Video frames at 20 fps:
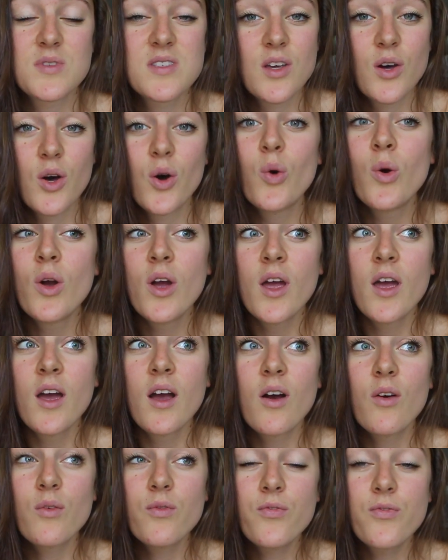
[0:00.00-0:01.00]
So
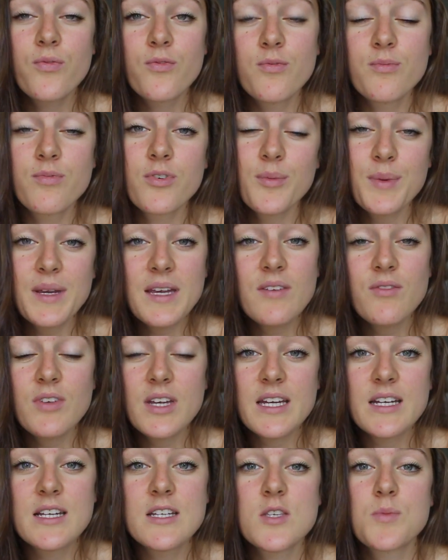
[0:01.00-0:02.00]
for me,
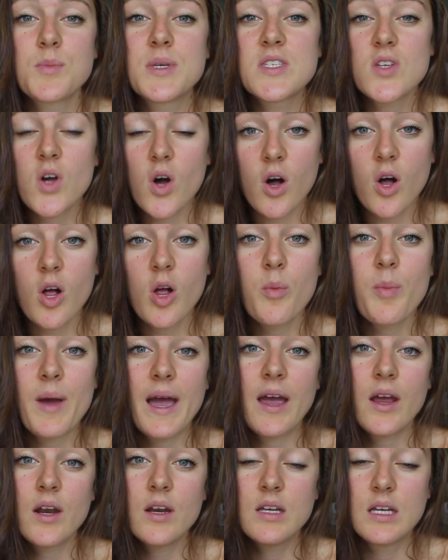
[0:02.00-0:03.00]
veganism is all
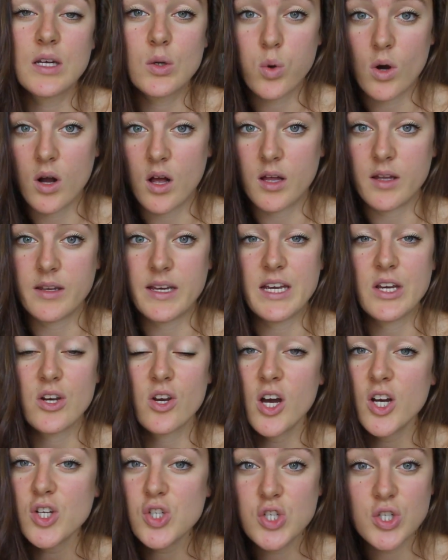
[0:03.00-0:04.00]
about equality,
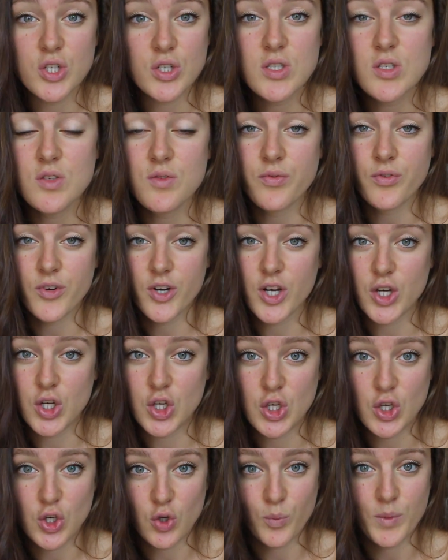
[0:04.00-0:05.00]
not just for
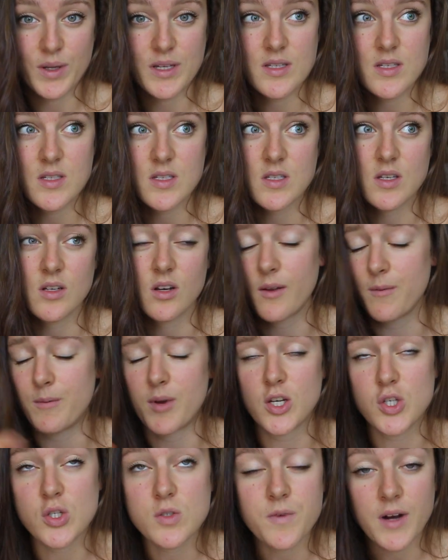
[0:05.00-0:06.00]
humans,
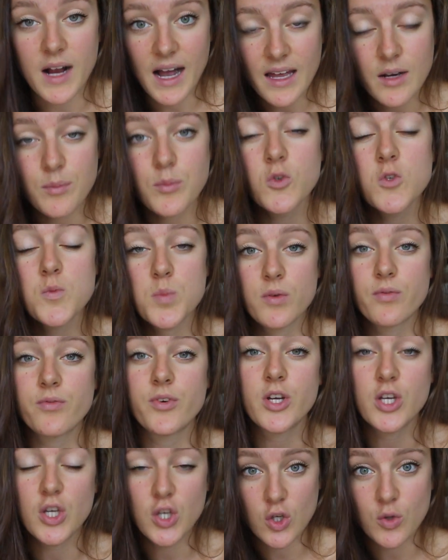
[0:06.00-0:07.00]
not just for animals, but
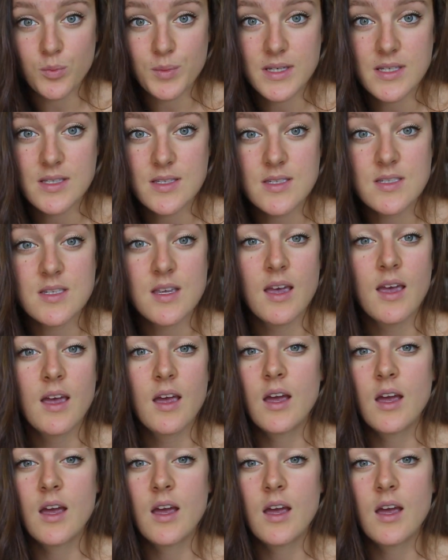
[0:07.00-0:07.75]
for humans,